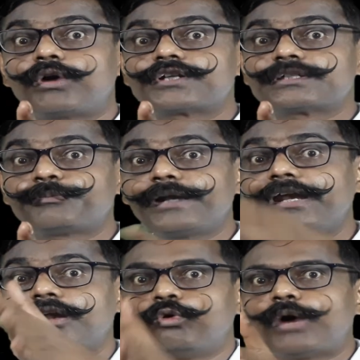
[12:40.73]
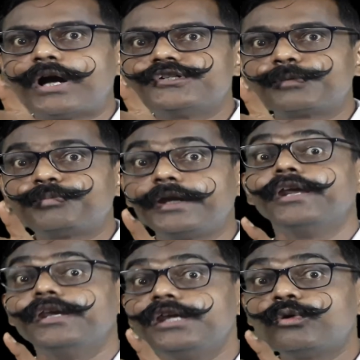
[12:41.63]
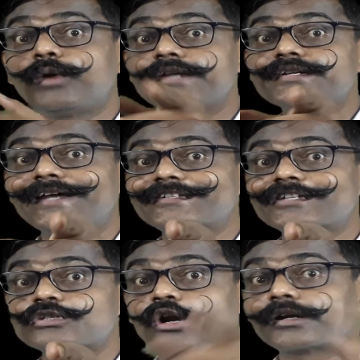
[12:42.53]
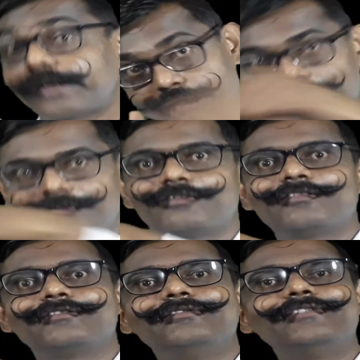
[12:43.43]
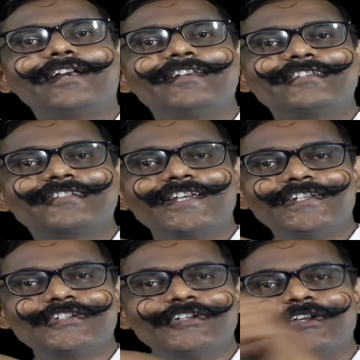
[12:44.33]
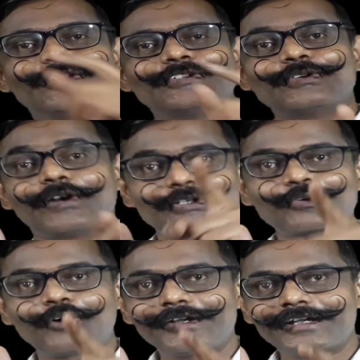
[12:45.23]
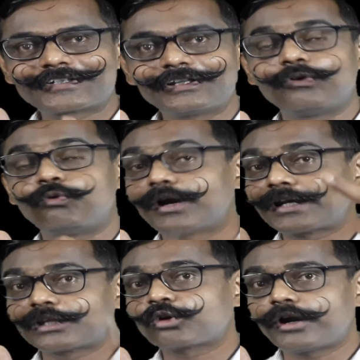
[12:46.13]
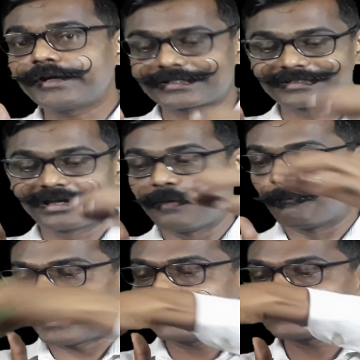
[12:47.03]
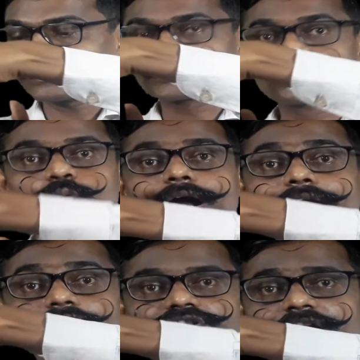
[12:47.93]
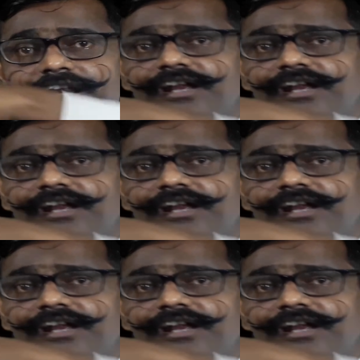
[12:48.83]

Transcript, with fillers: What is the plane? Y Z plane. In Y Z, X is not there. That is change. So what are the coordinates now? What are the coordinates? Minus X, Y, Z.